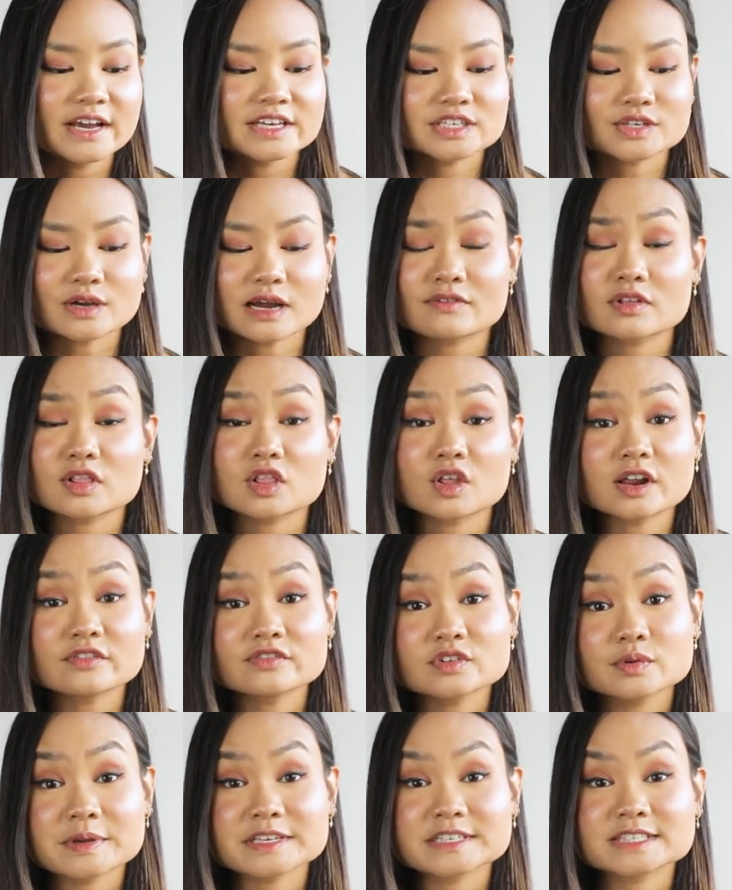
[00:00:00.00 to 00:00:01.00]
So I'll have a lot
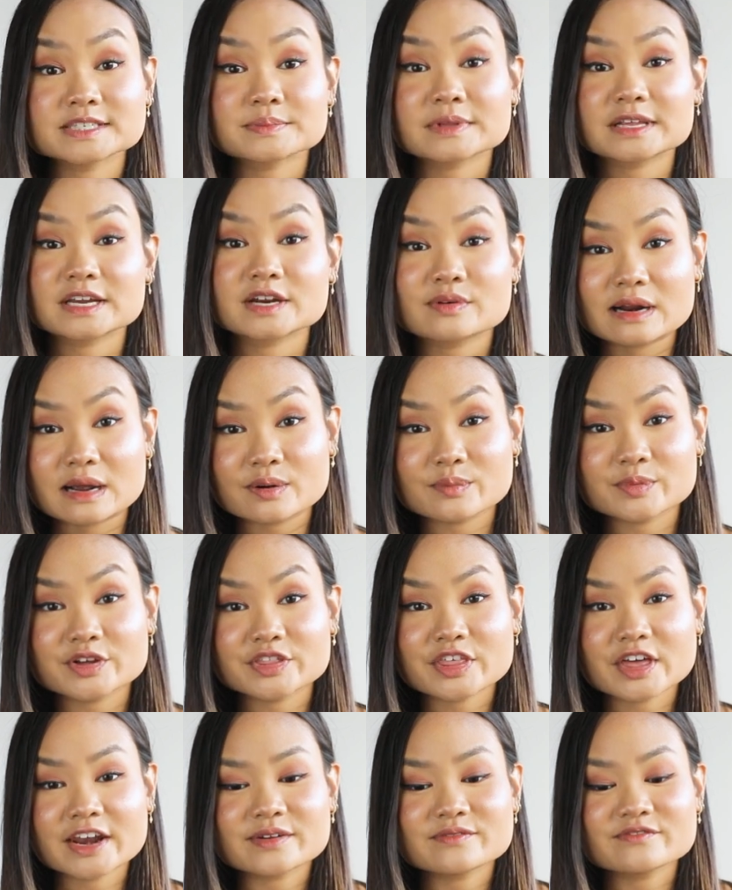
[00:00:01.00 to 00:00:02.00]
of new pieces to play around
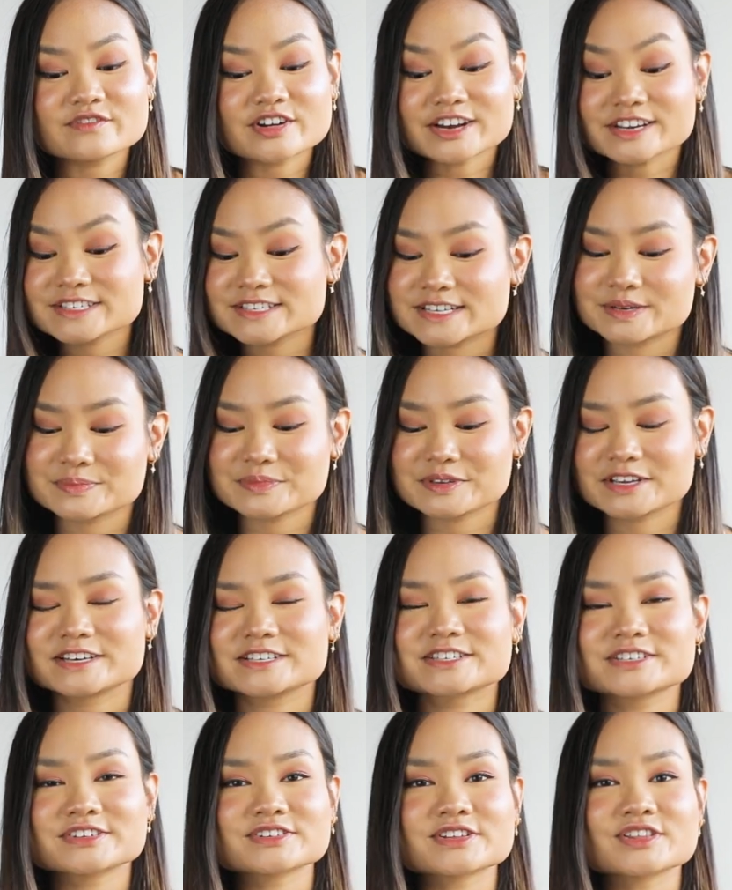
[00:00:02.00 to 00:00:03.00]
with, and I'm very excited
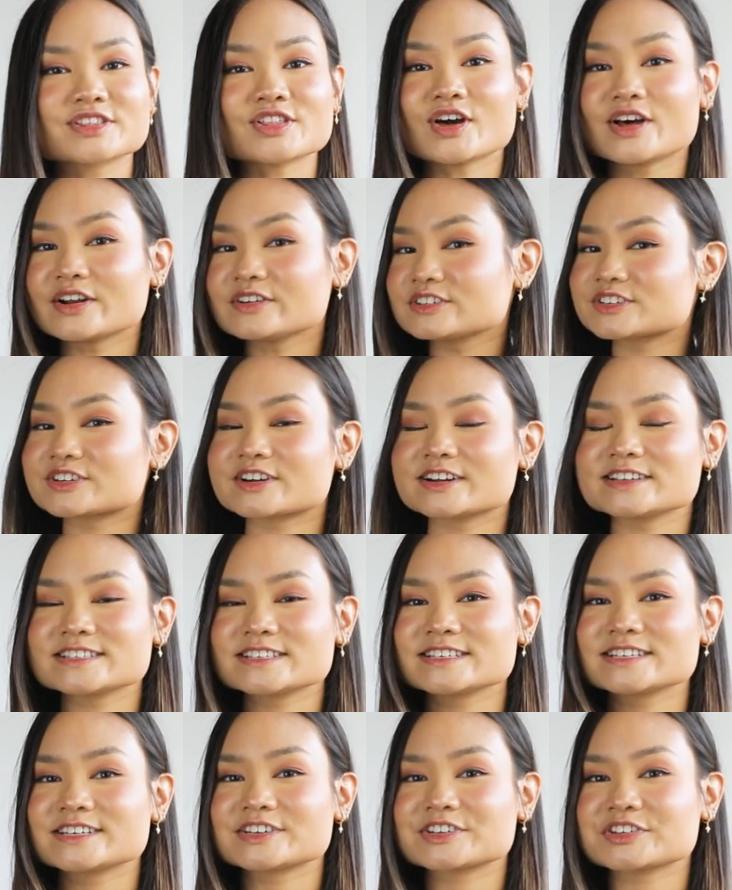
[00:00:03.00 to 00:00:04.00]
because there's a lot of trends
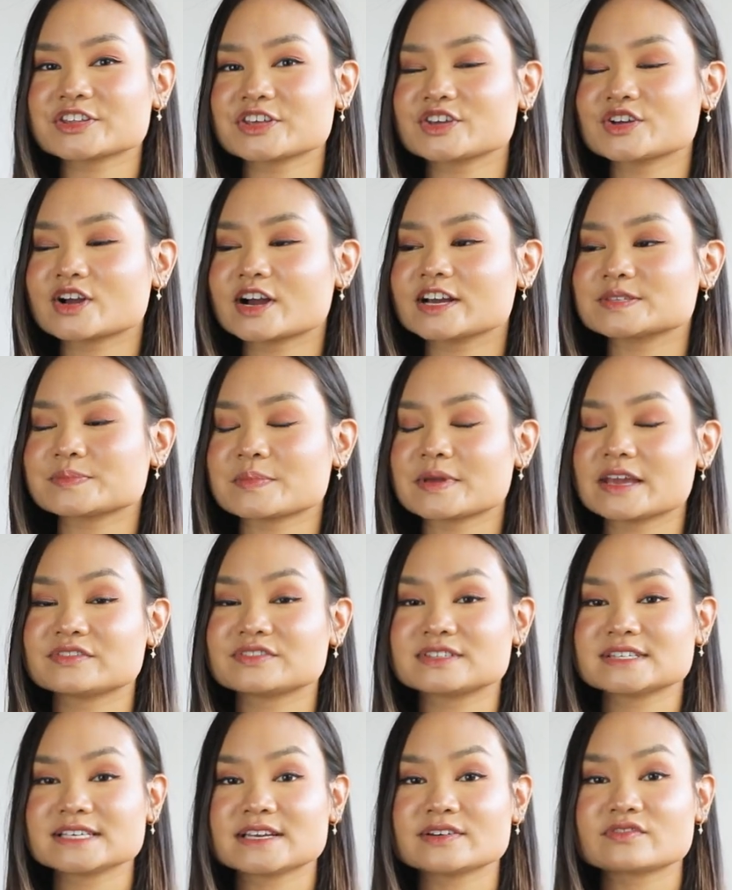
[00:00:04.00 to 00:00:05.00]
in here that you guys may have
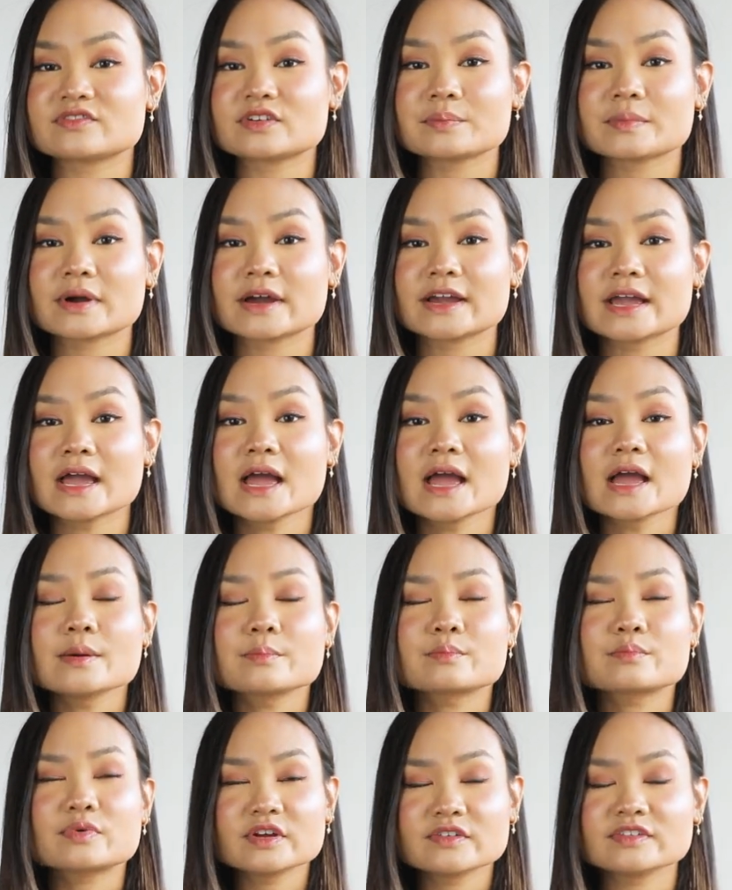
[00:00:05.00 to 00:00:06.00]
seen from my
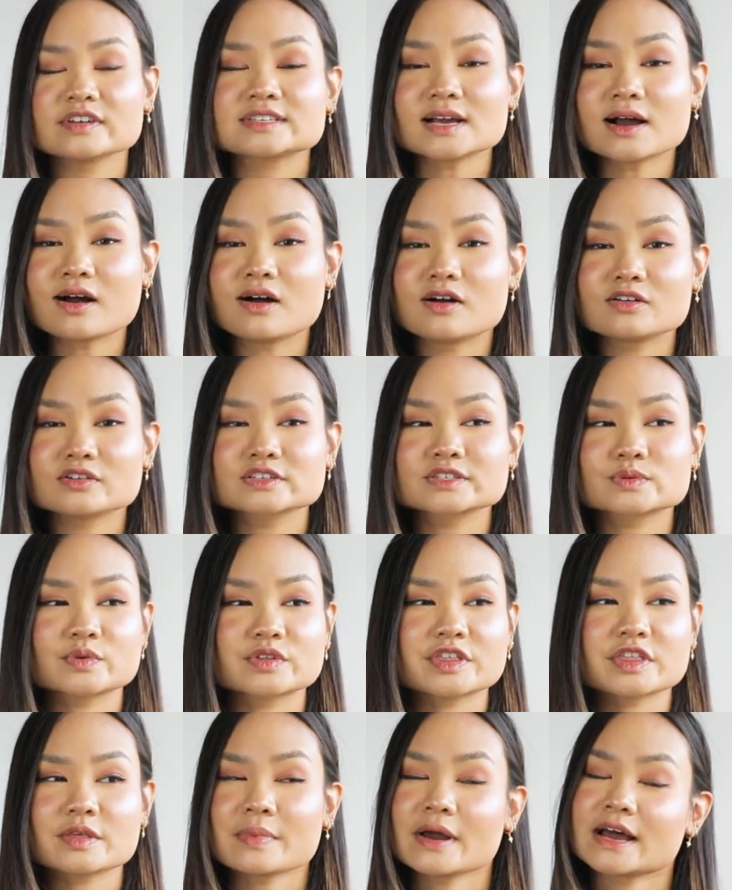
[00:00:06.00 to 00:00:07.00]
previous hauls
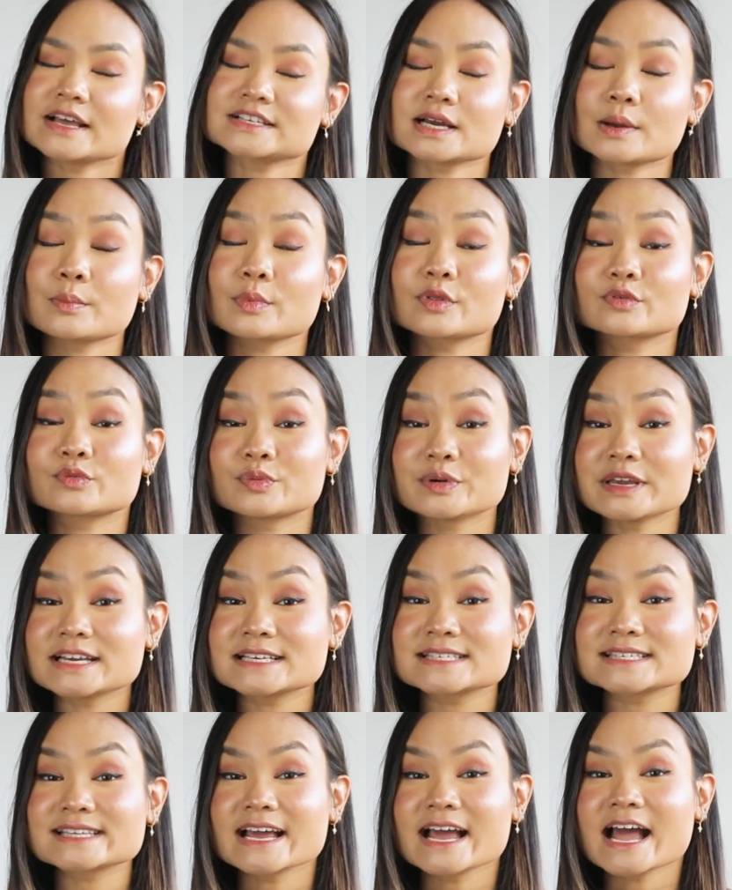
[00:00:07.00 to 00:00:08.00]
within the past couple of
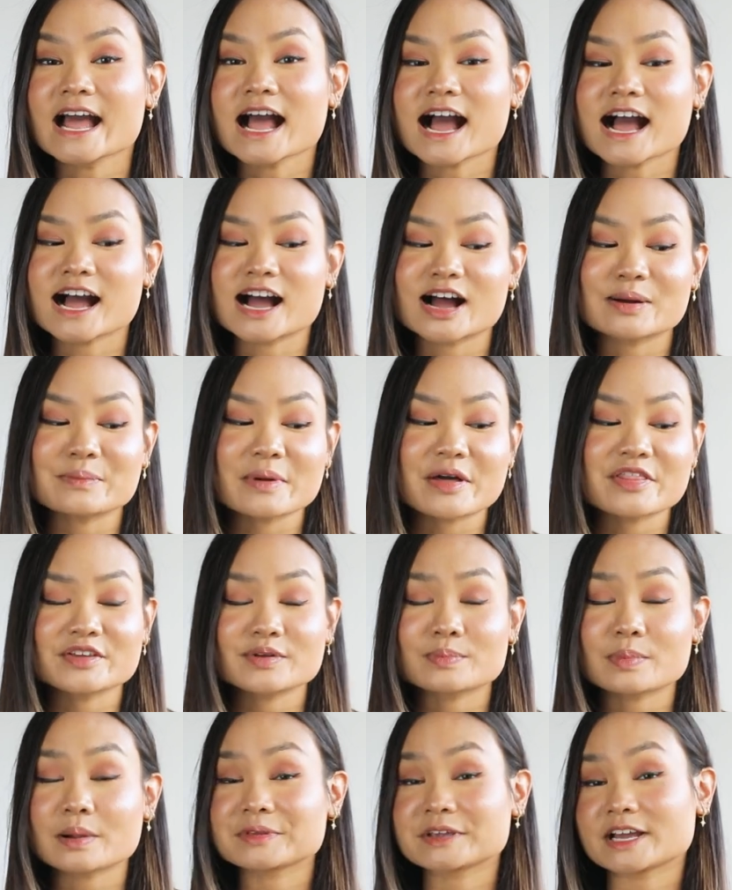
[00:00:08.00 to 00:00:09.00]
weeks, um, and
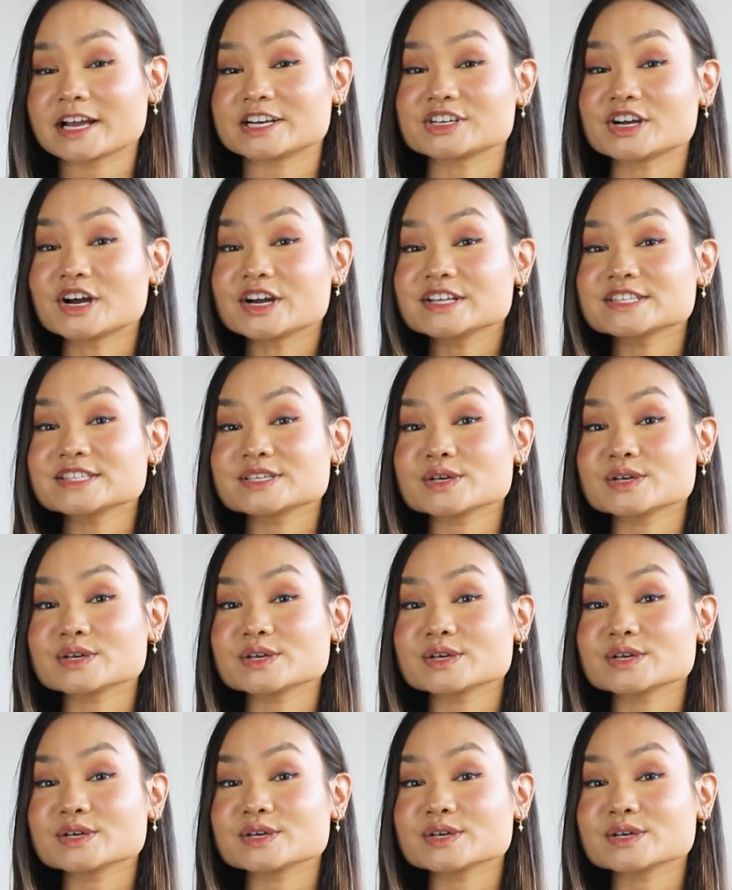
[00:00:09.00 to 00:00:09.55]
they'll probably catch on.